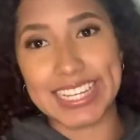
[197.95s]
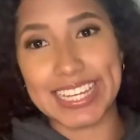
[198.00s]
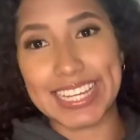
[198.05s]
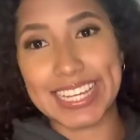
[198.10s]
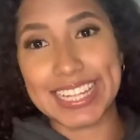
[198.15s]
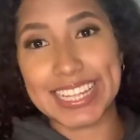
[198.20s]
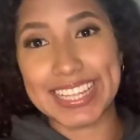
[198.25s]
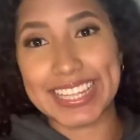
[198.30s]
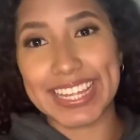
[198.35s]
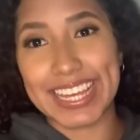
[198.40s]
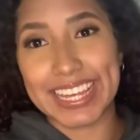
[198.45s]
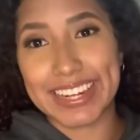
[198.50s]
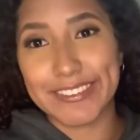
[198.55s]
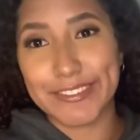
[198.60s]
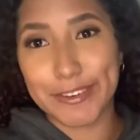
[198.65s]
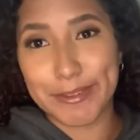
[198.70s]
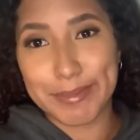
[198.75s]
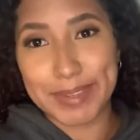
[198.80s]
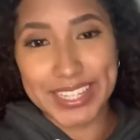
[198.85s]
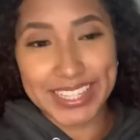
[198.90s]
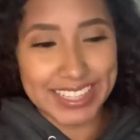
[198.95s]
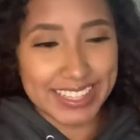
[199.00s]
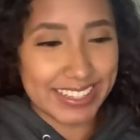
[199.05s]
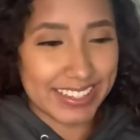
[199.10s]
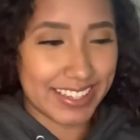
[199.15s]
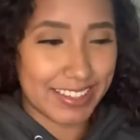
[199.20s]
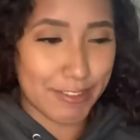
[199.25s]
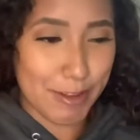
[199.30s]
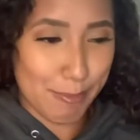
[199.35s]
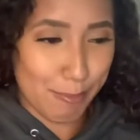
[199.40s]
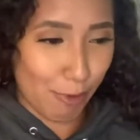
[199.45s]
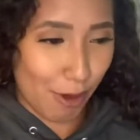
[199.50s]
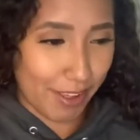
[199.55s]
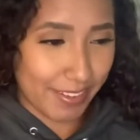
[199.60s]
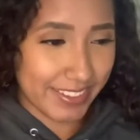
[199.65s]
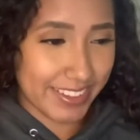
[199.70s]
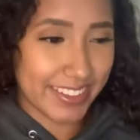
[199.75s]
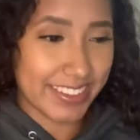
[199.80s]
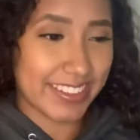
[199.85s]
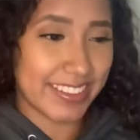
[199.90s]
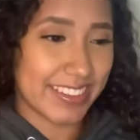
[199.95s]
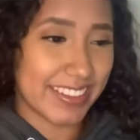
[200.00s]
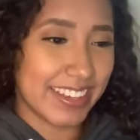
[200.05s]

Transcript: insane for me to even process.